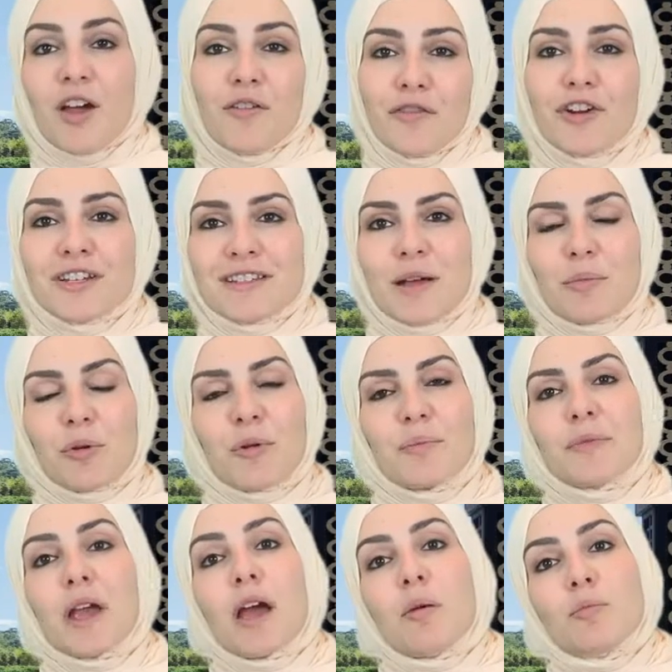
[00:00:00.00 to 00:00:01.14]
For example,
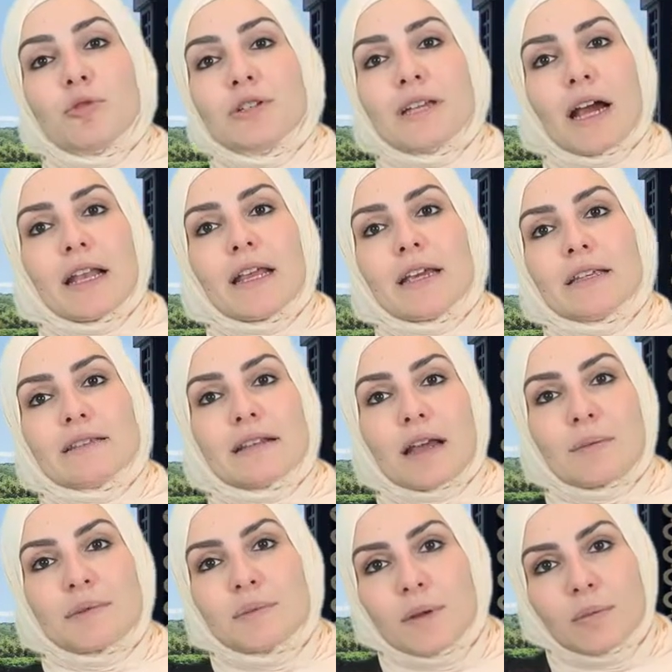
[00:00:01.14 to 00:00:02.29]
Musa alayhi
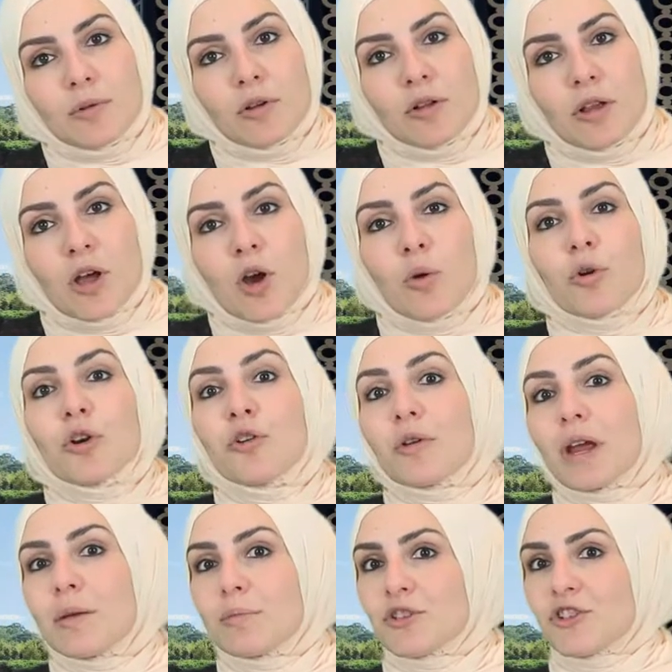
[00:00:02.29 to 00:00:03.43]
salam's people were
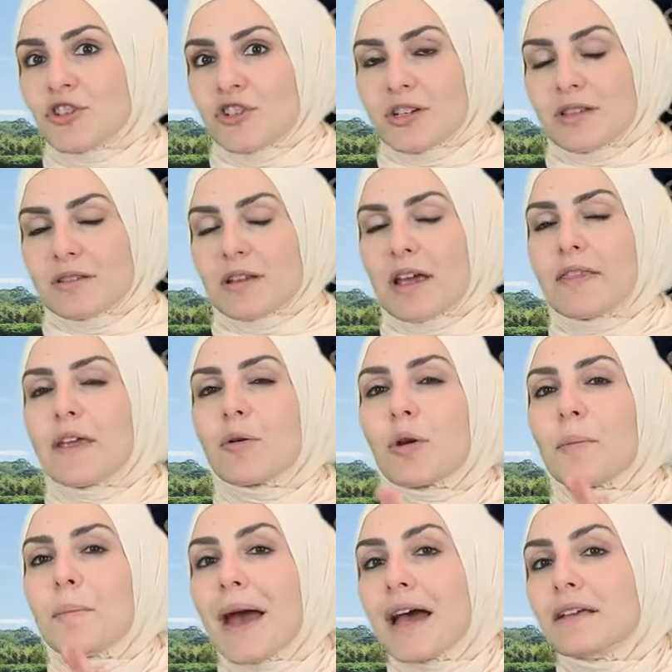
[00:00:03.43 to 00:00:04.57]
great magicians and they were
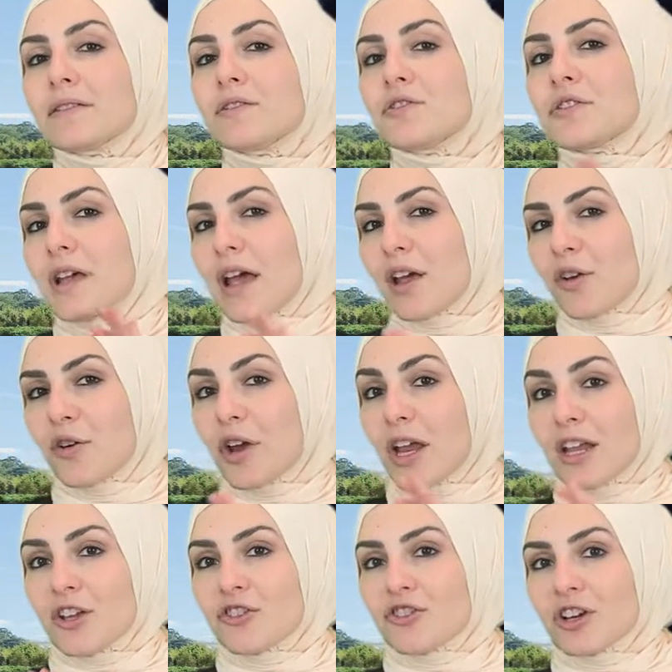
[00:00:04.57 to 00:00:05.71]
masters at
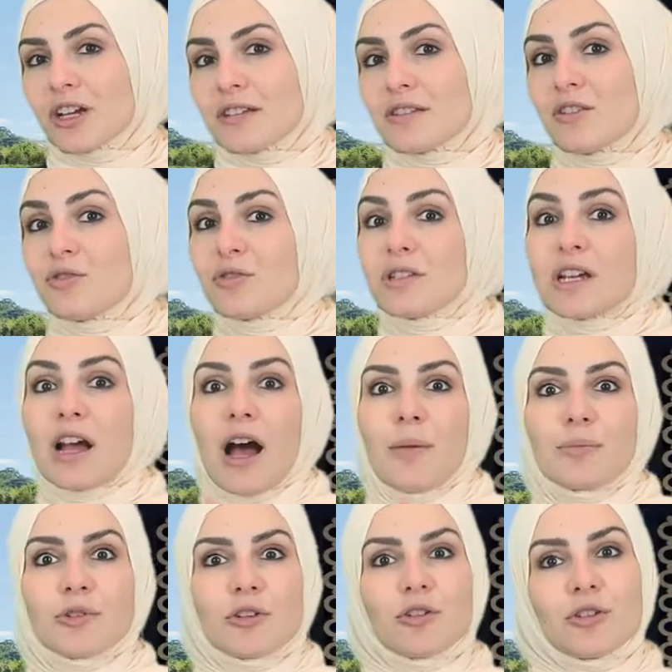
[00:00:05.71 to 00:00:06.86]
creating tricks using
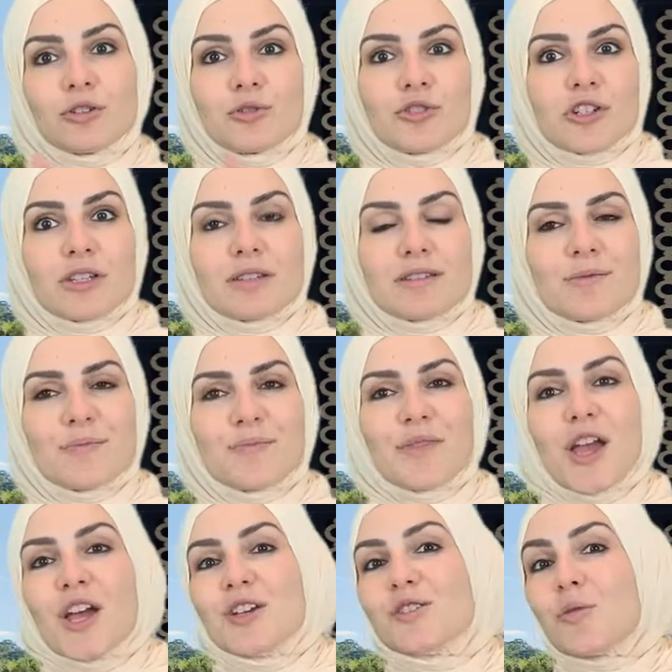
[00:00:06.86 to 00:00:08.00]
optical illusions.
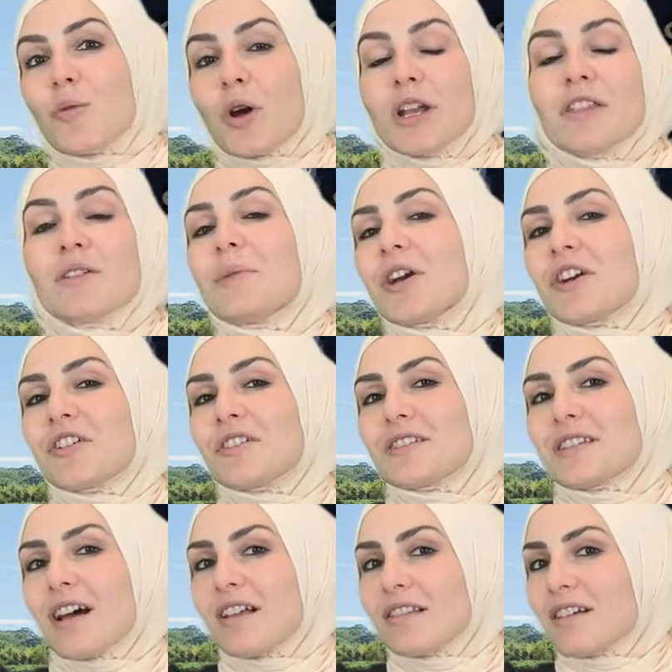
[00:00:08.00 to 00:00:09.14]
So one of the miracles
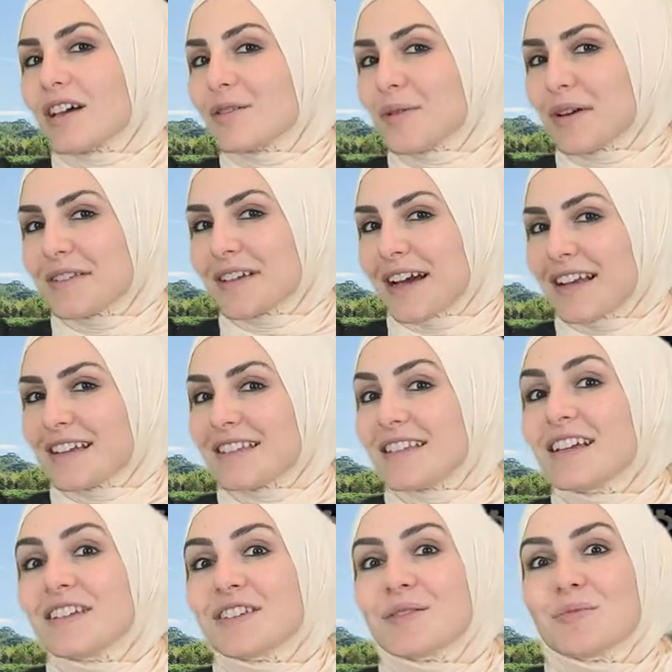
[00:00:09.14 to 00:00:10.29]
that Allah subhanahu wa ta'ala
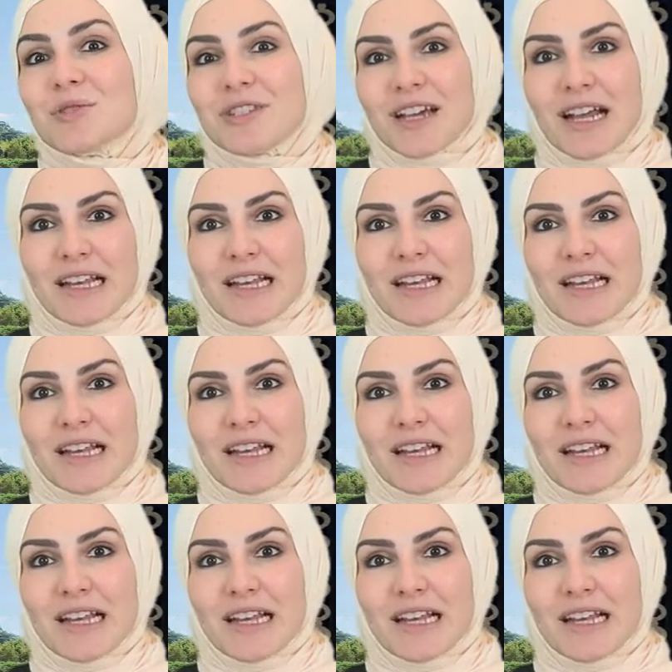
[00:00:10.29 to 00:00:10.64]
sent to Musa